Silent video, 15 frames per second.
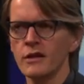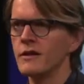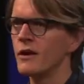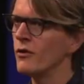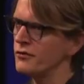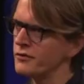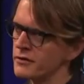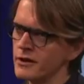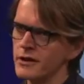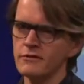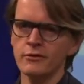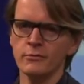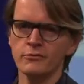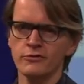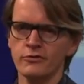They also need
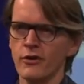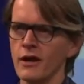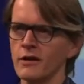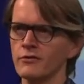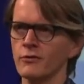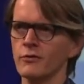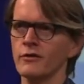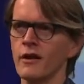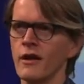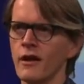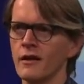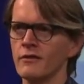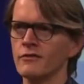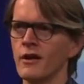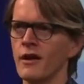some strikes or
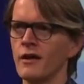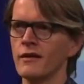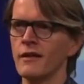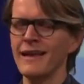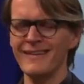uh, uh,